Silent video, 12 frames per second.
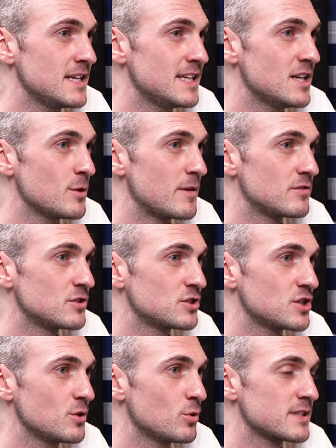He didn't know whether to
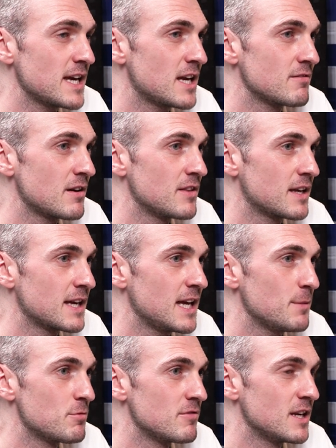shoot or take it around the
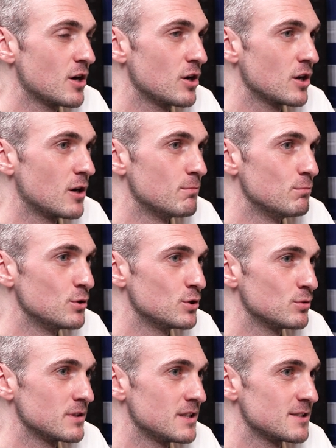keeper, and he kind of got
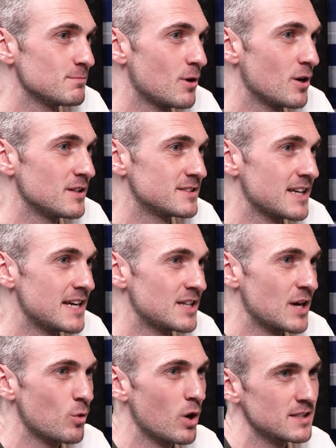muddled in this mindset
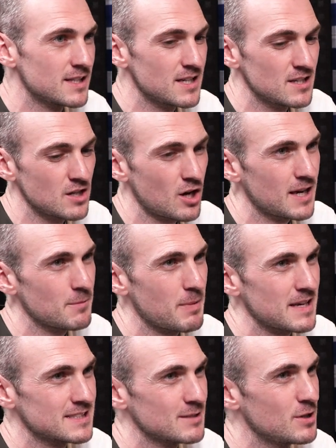and quite didn't knock it
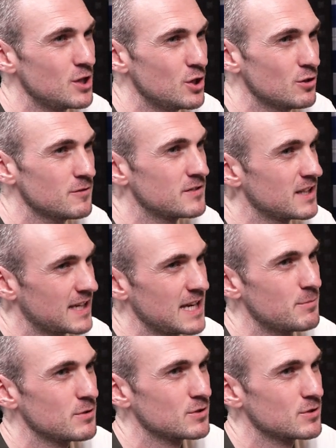past him enough, and the keeper